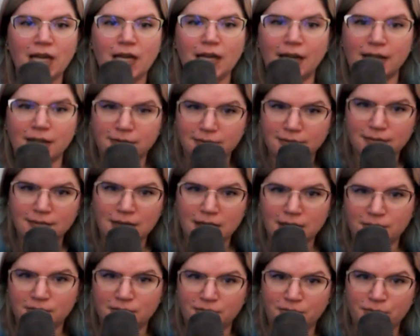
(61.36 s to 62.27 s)

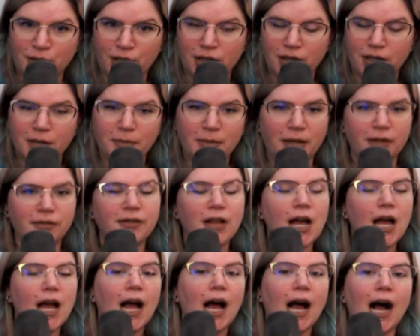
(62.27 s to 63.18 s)
I'll put it above.
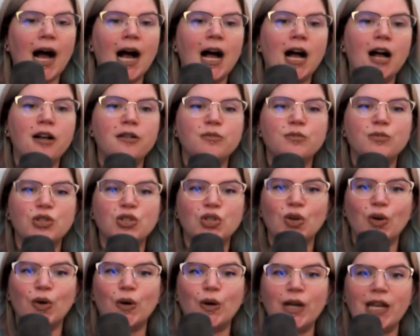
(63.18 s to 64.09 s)

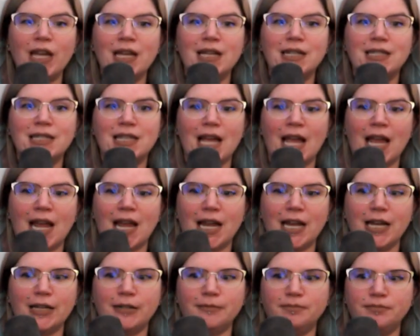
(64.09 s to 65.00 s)
So it's
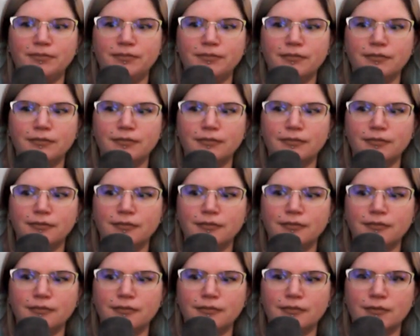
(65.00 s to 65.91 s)
a
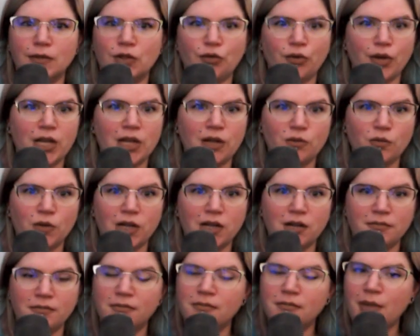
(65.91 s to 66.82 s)

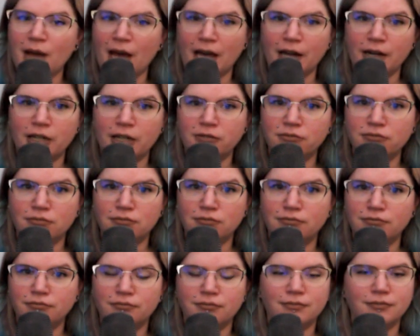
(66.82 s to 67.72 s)
3-in-1 pattern
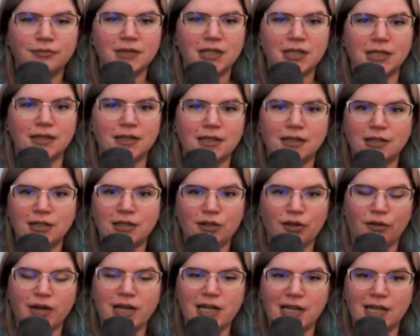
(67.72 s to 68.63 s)
because it's
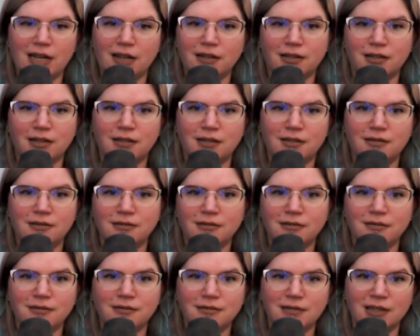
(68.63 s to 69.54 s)
3 ducks.
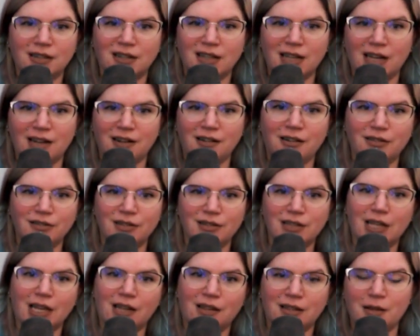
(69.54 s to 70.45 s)
They're kind of all
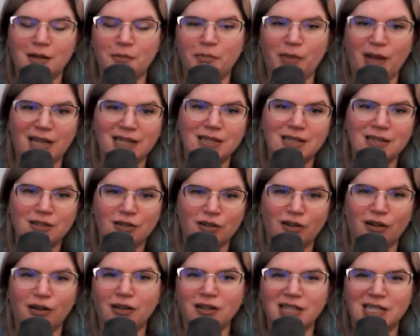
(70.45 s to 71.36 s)
like the bases are
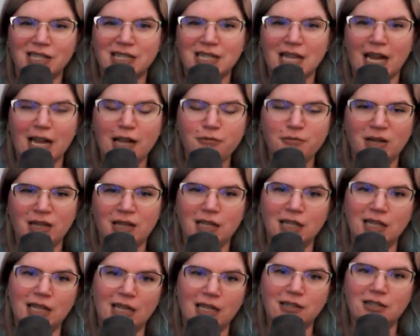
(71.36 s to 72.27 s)
all the same, and
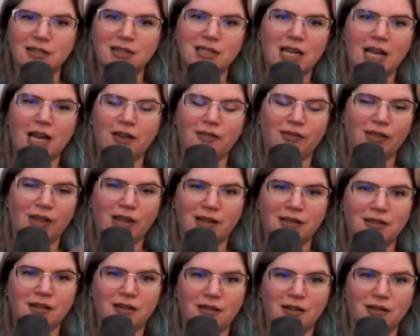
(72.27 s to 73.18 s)
then they just have
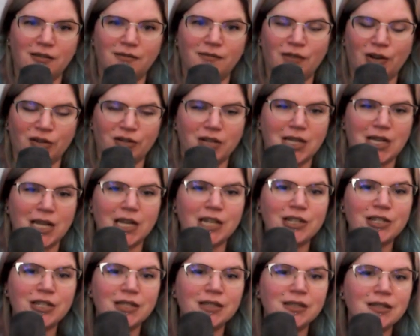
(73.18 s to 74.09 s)
like their
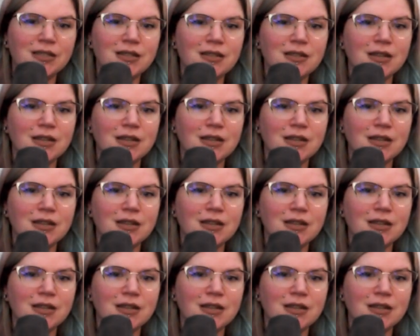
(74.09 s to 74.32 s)
variations.